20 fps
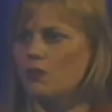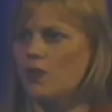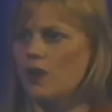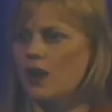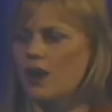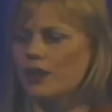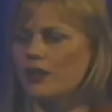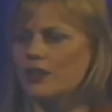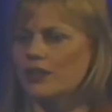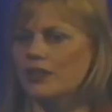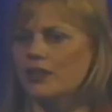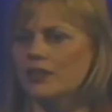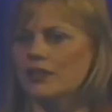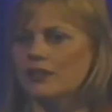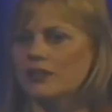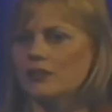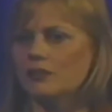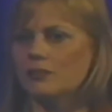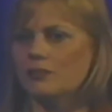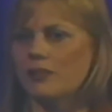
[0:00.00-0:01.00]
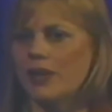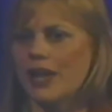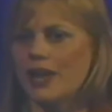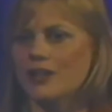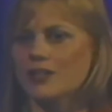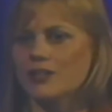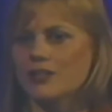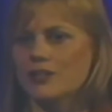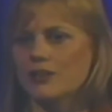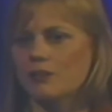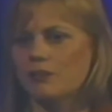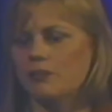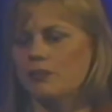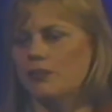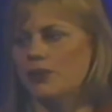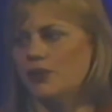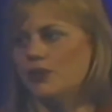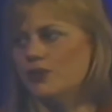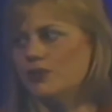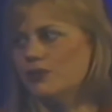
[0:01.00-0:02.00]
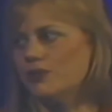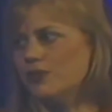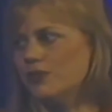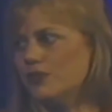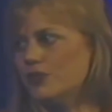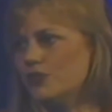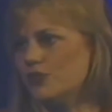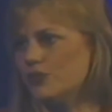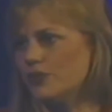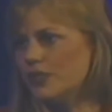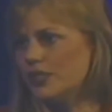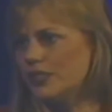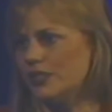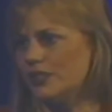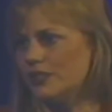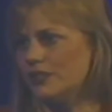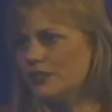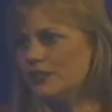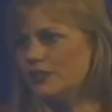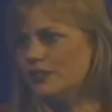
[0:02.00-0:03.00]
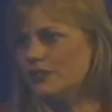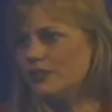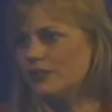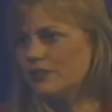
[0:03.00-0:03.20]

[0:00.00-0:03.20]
walking past the beautiful trees,